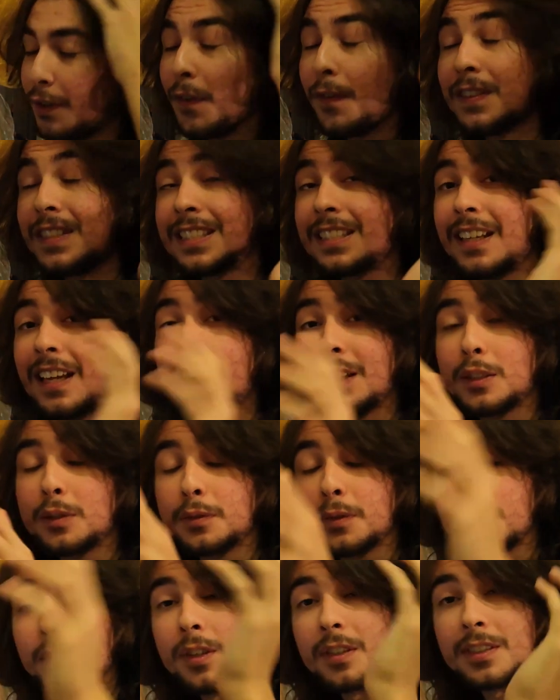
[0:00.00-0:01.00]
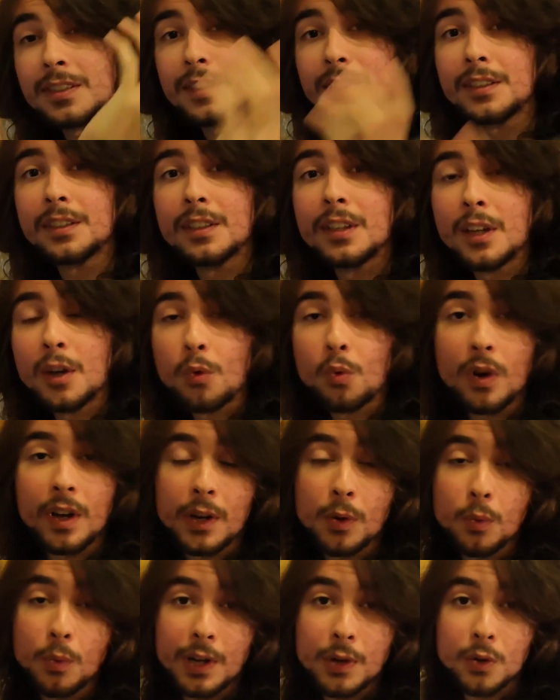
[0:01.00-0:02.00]
fifths and fourths,
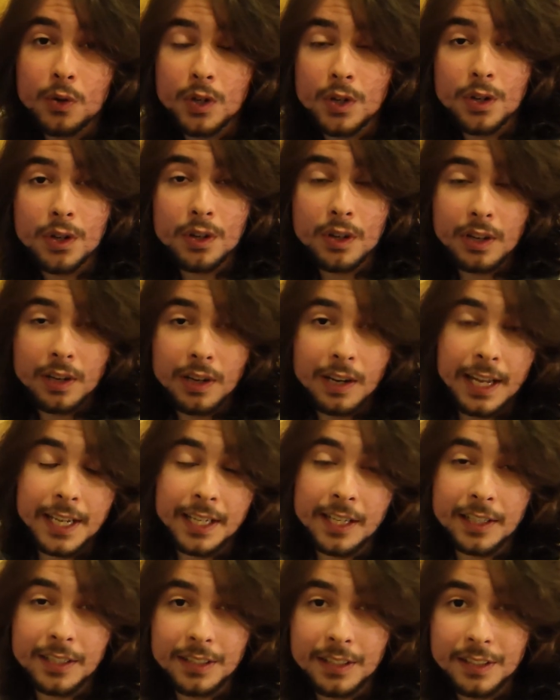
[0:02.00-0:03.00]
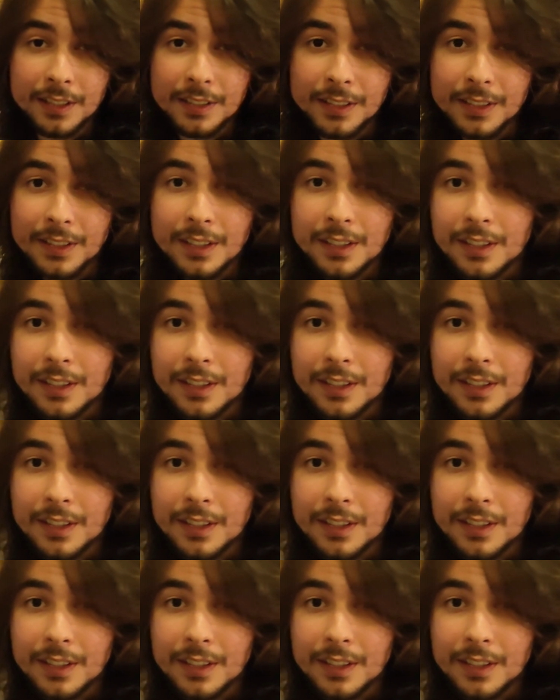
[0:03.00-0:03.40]
where you go like, in